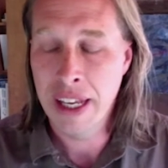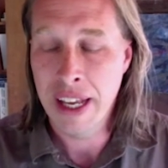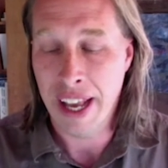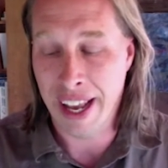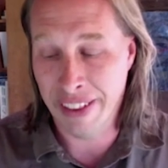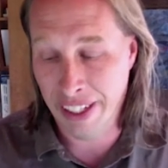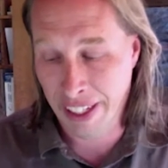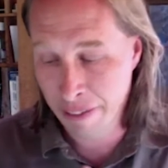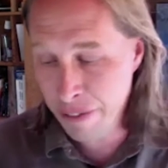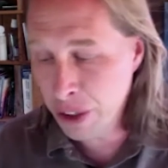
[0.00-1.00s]
And the
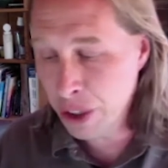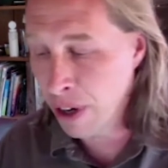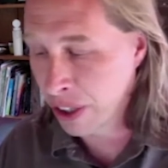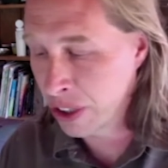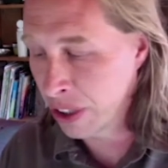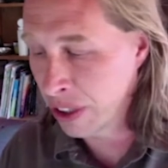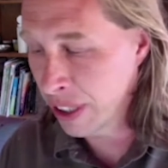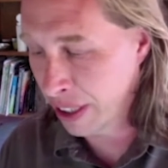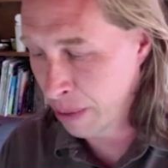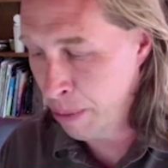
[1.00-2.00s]
infrastructure,
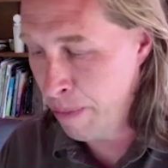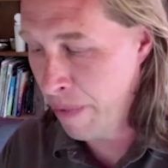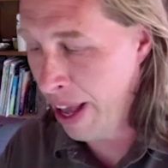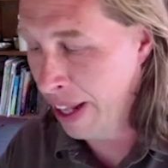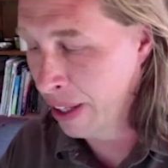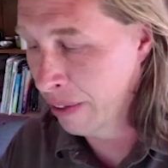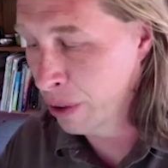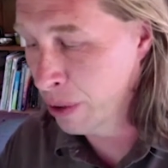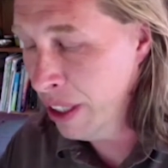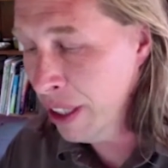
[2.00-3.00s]
and the
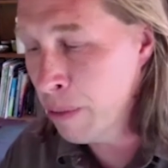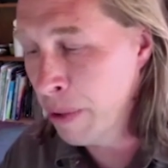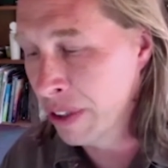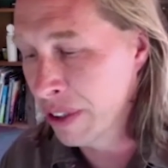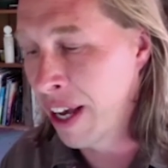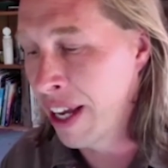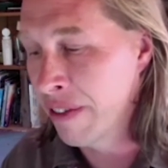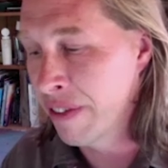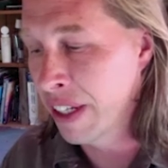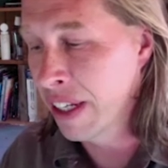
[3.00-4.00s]
utility bill side of
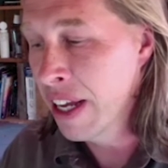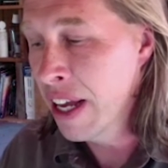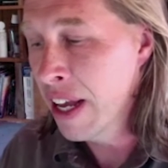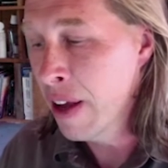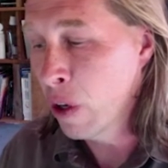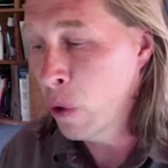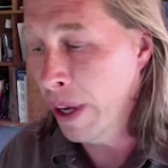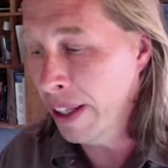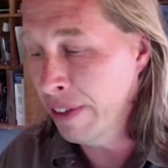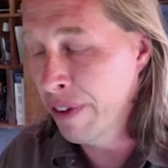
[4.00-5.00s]
it,
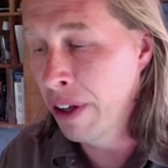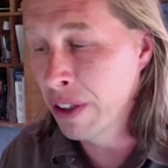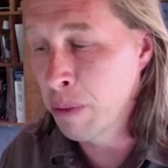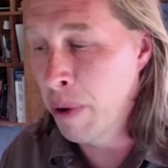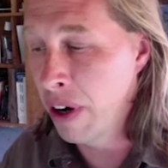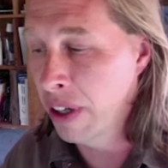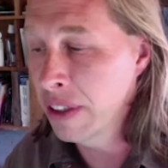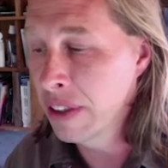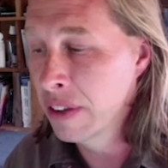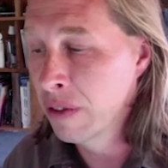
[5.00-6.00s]
quickly falls apart
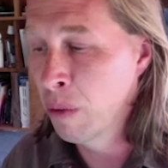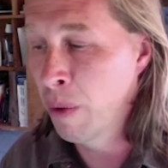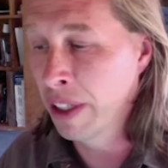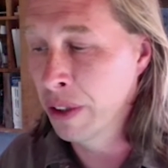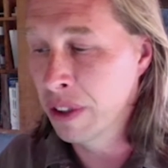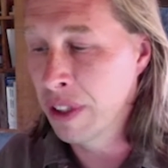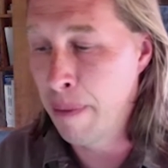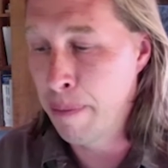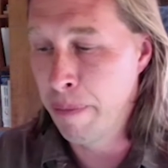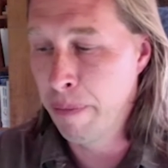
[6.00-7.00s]
when you stop
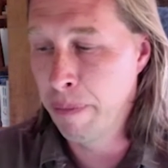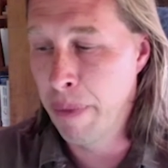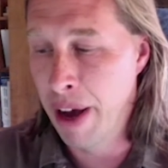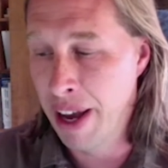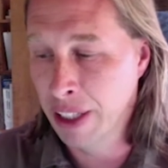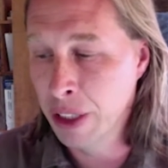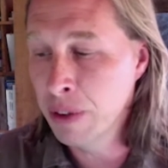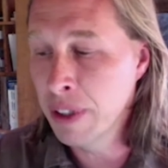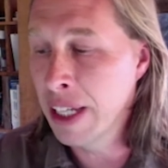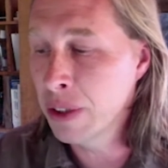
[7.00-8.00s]
buying new
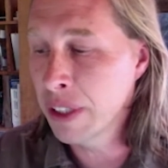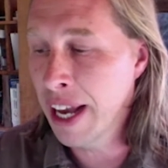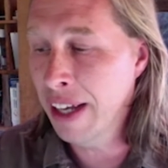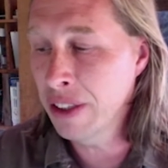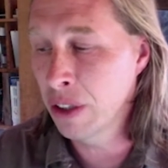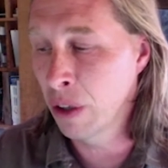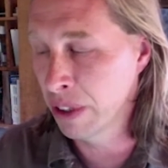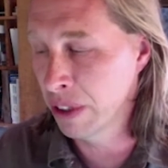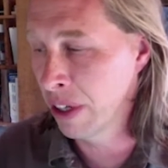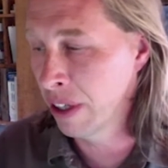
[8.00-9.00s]
natural gas, or we
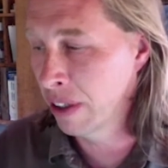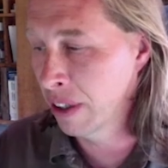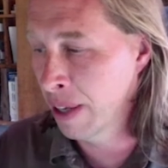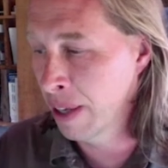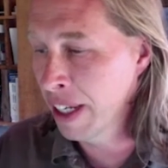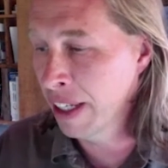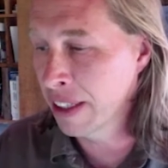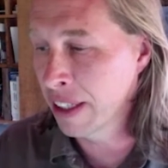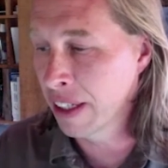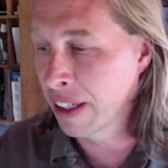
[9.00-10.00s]
start limiting
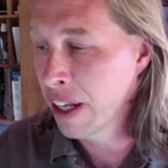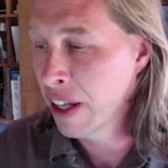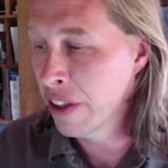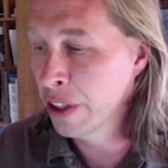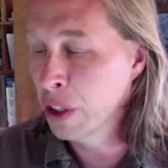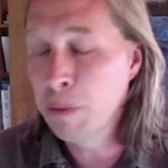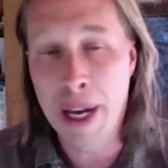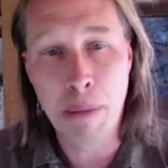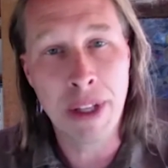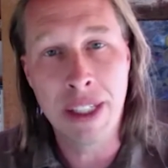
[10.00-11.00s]
the new
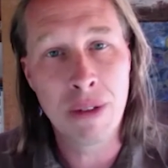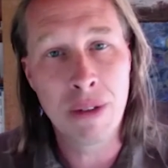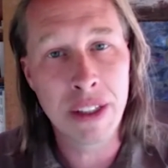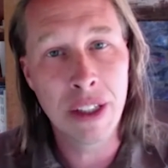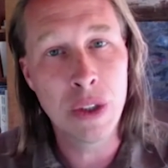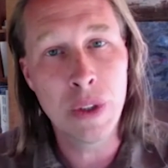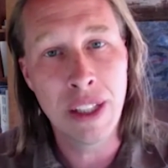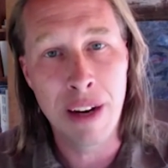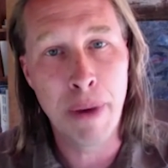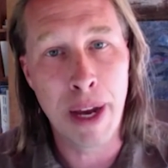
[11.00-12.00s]
pipelines around the country. A
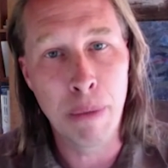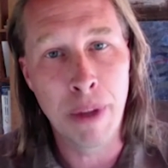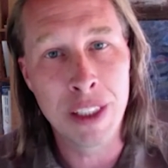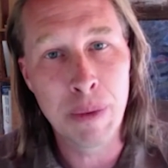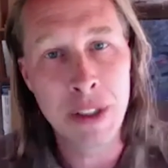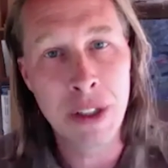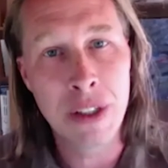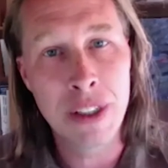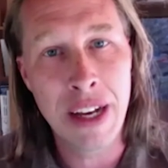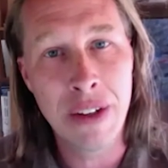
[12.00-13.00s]
lot of pipelines have been
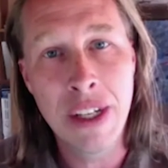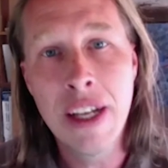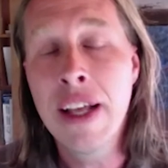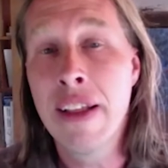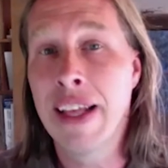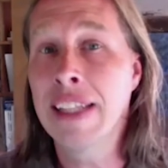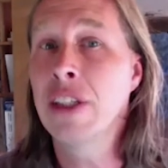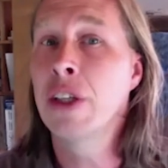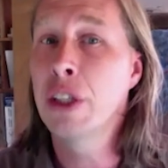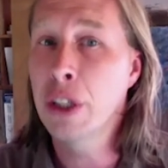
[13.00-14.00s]
turned down. That's a
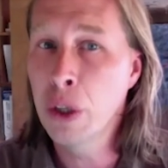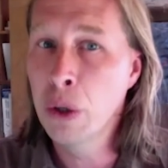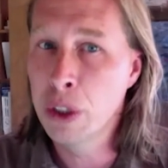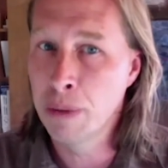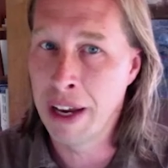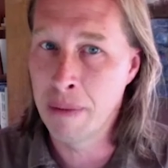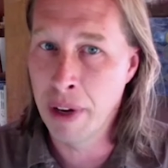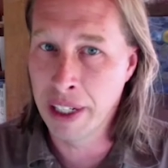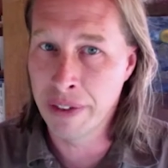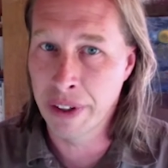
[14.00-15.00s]
huge amount of
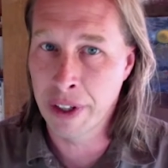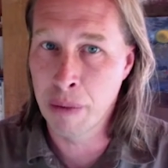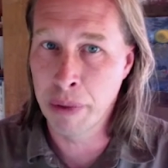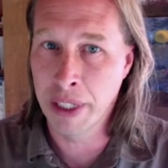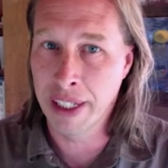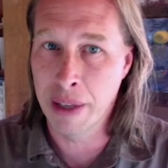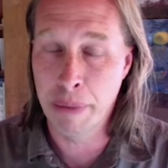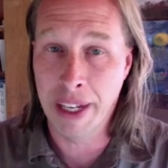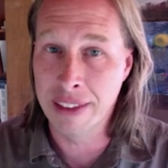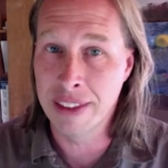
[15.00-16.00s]
money for a company to get
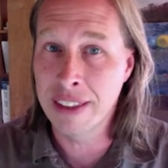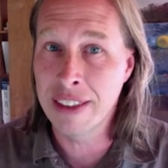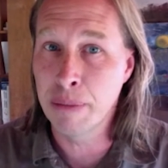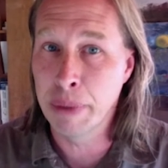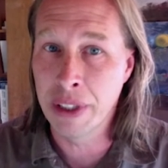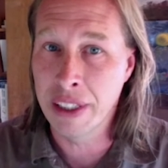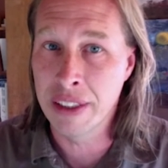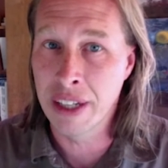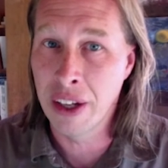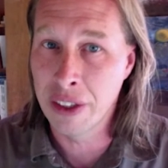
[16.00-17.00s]
paid $60 billion
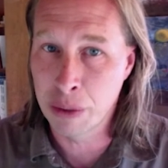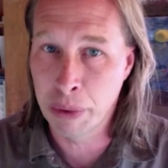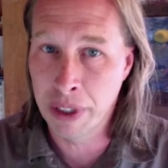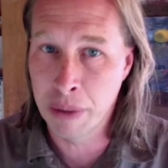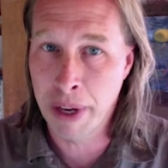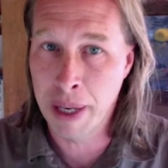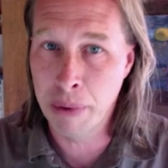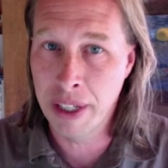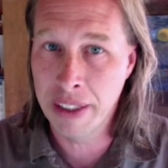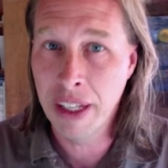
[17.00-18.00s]
to put in a
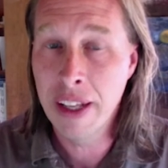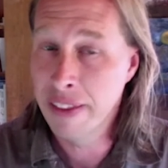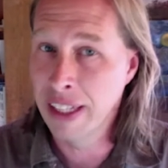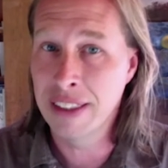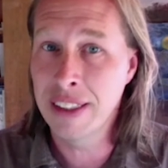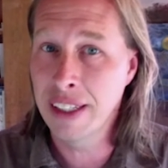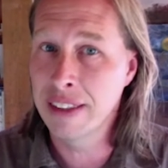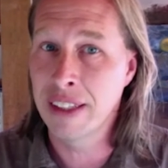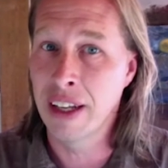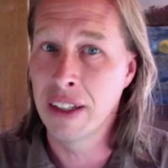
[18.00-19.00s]
pipeline. That's a nice
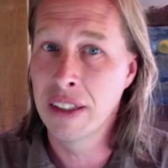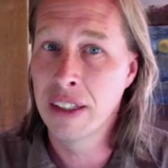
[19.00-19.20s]
sale.